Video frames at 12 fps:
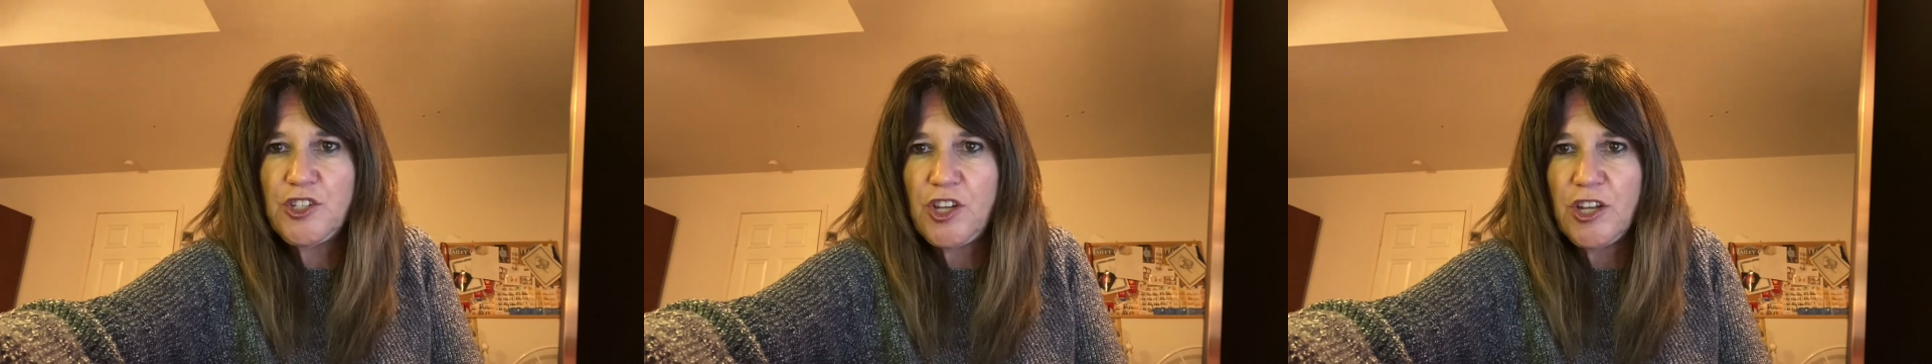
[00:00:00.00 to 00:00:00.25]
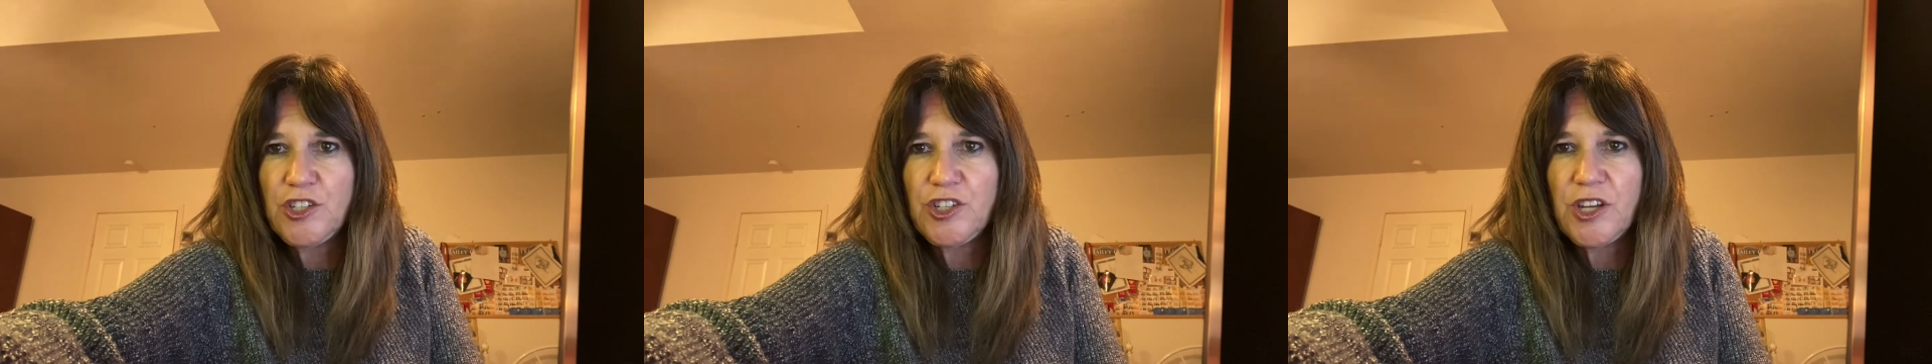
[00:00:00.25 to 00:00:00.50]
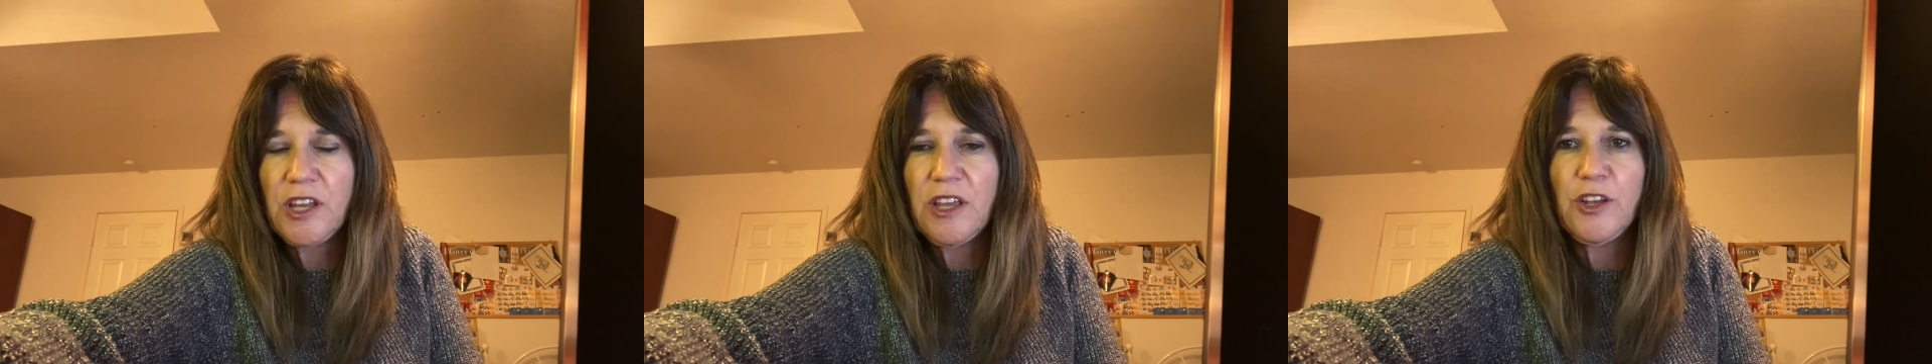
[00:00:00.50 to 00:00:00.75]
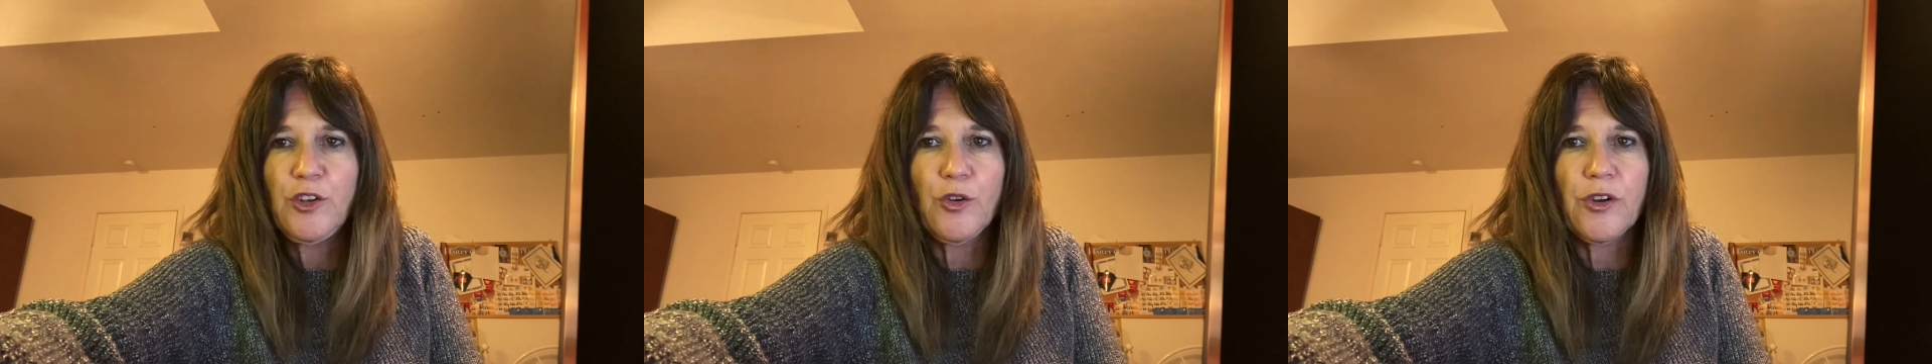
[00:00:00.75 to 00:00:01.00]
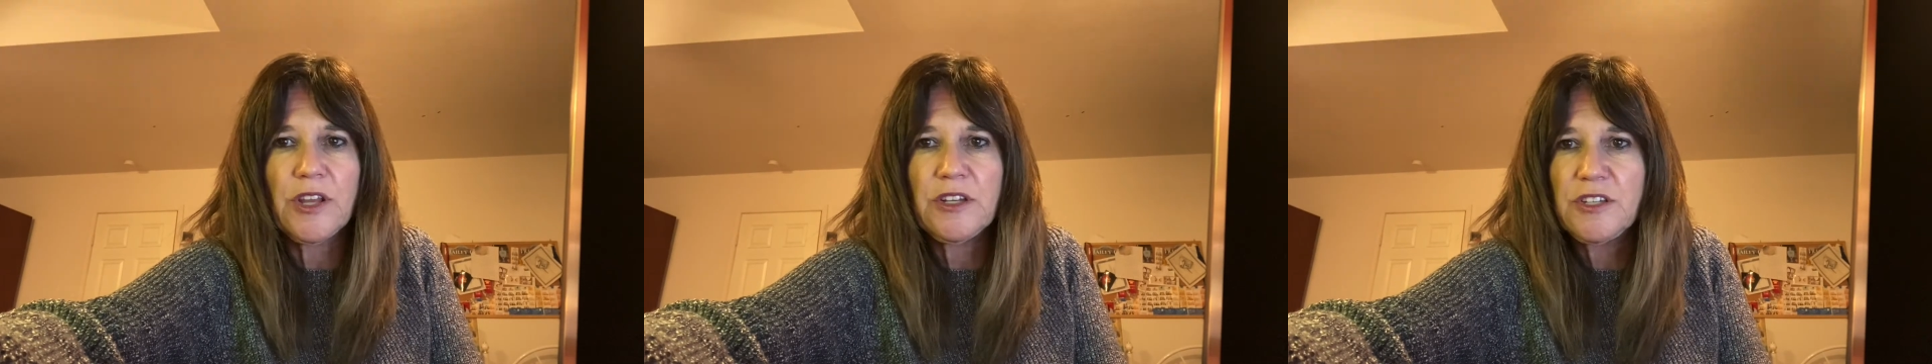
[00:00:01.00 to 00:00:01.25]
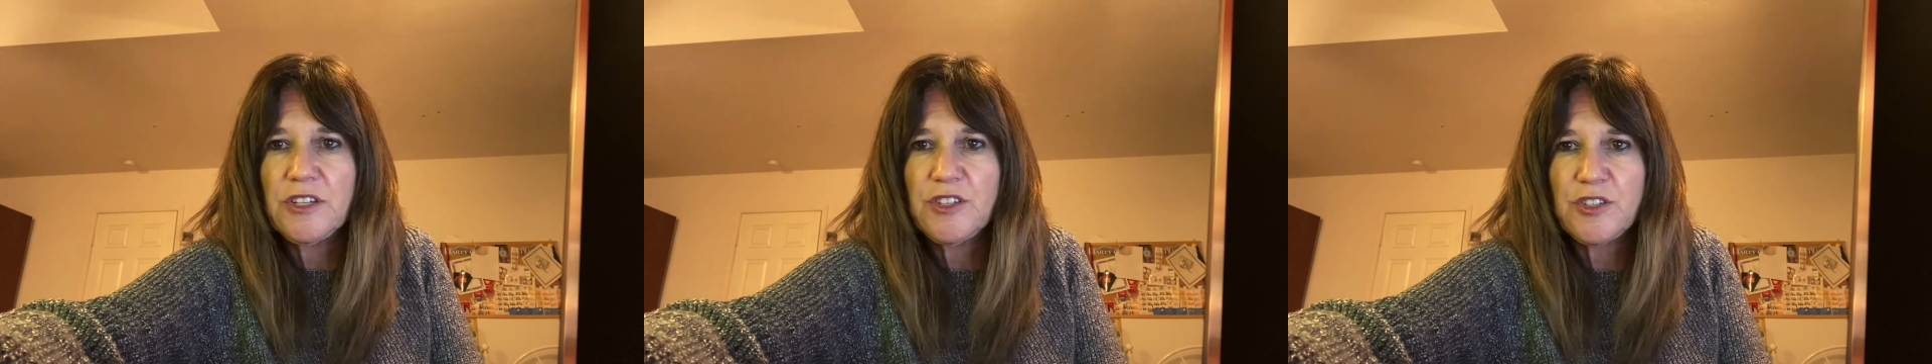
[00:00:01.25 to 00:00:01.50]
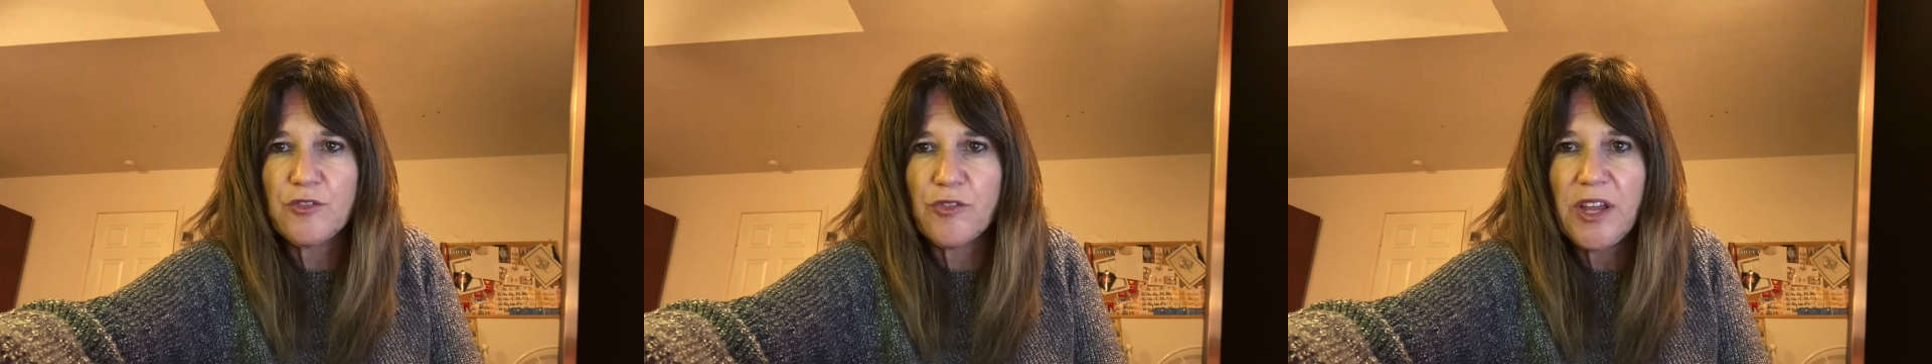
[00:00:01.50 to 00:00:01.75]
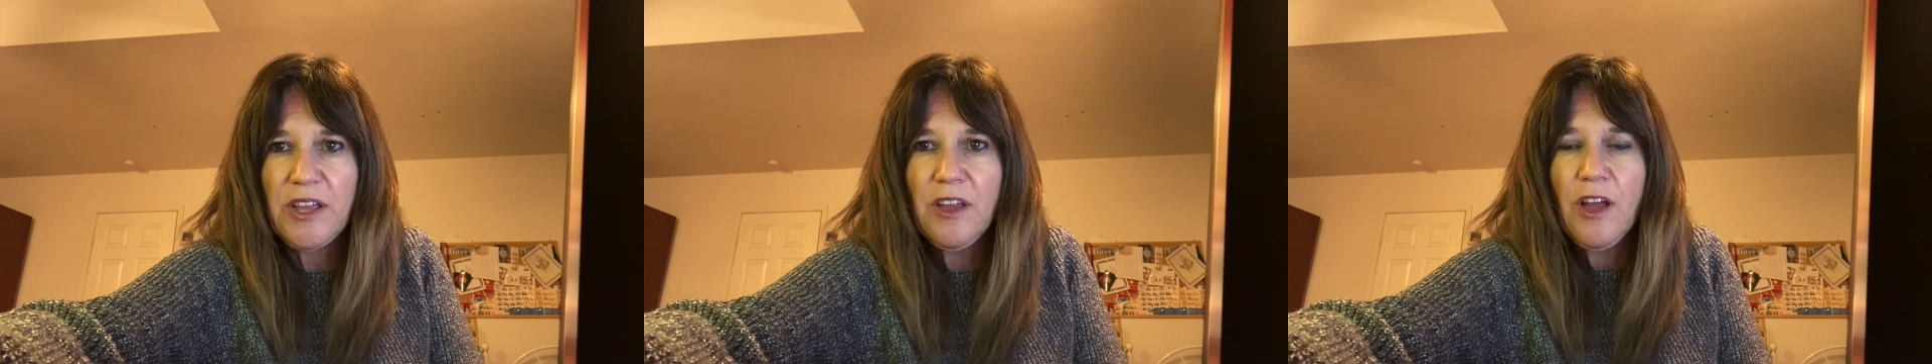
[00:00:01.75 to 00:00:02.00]
changing in your
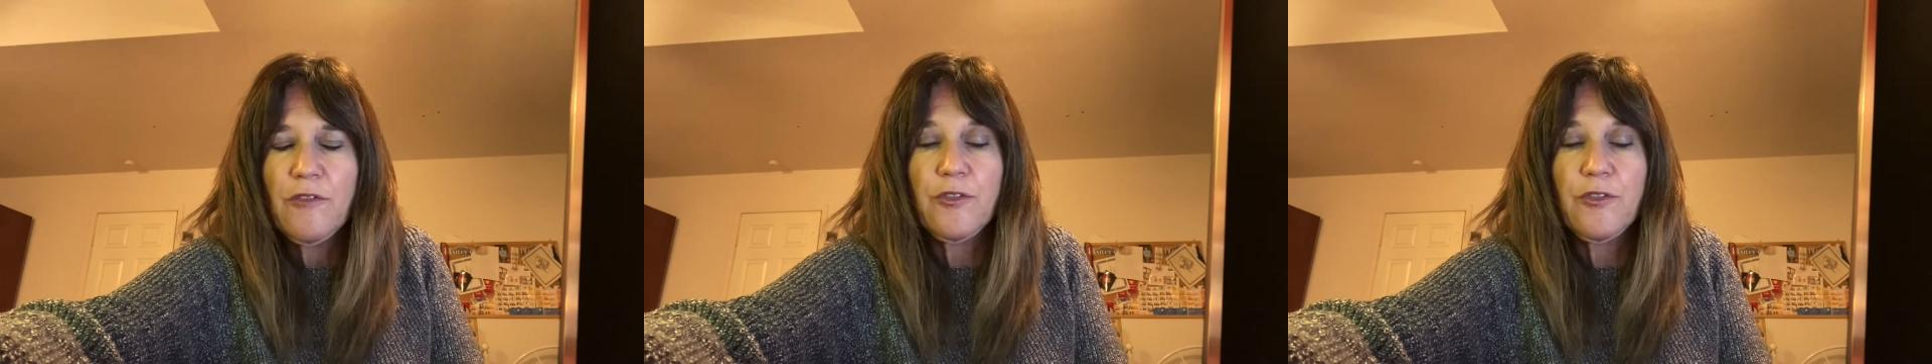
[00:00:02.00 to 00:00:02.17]
industry.